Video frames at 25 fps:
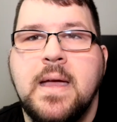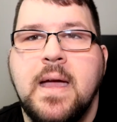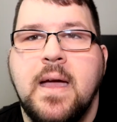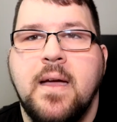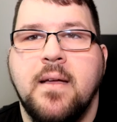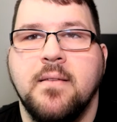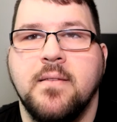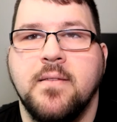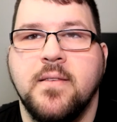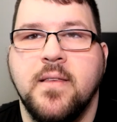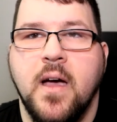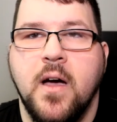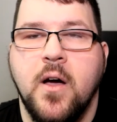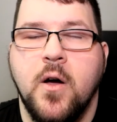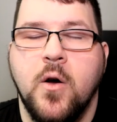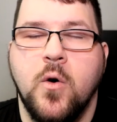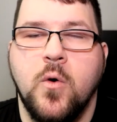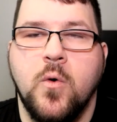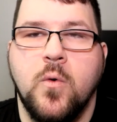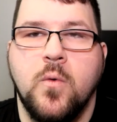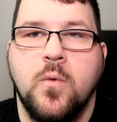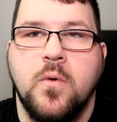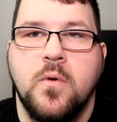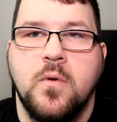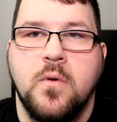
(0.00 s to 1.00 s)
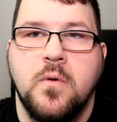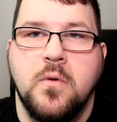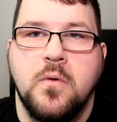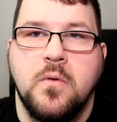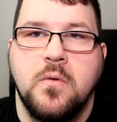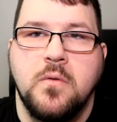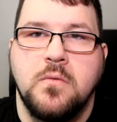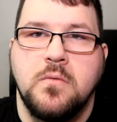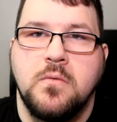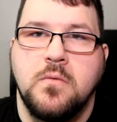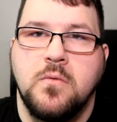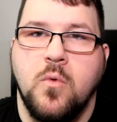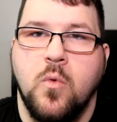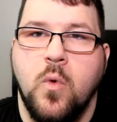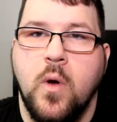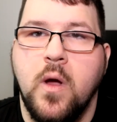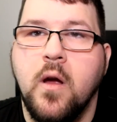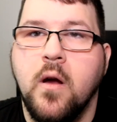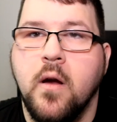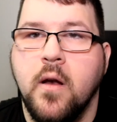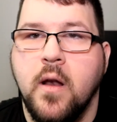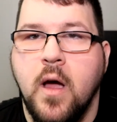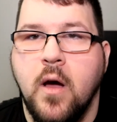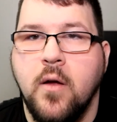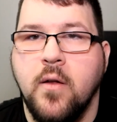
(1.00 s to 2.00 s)
And so we
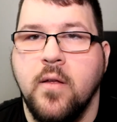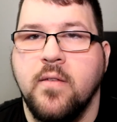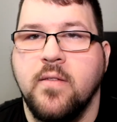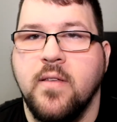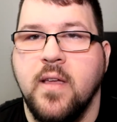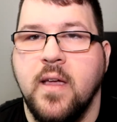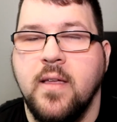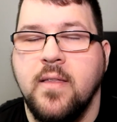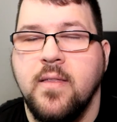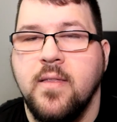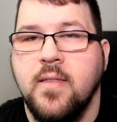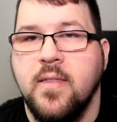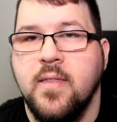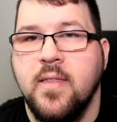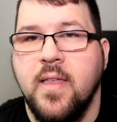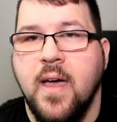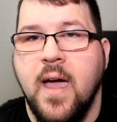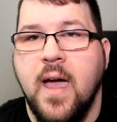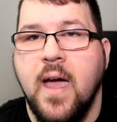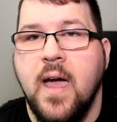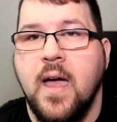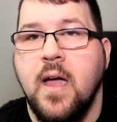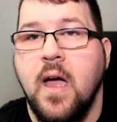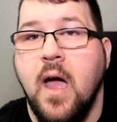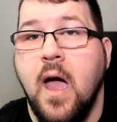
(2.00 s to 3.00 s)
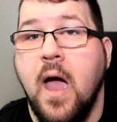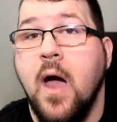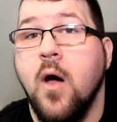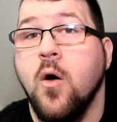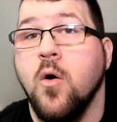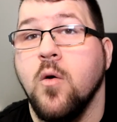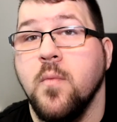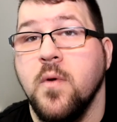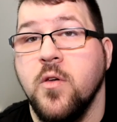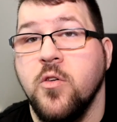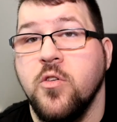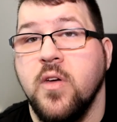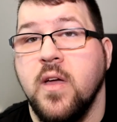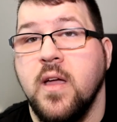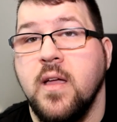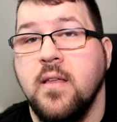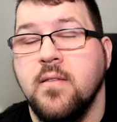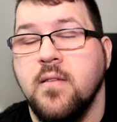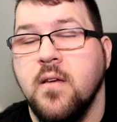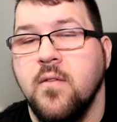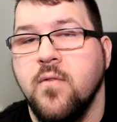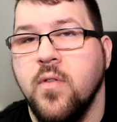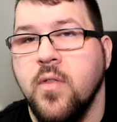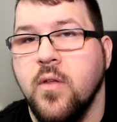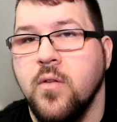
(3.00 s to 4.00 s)
are noticing that our
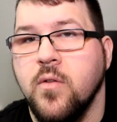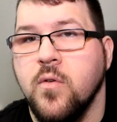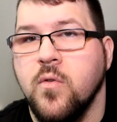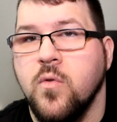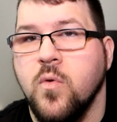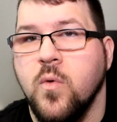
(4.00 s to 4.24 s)
machines, even though they're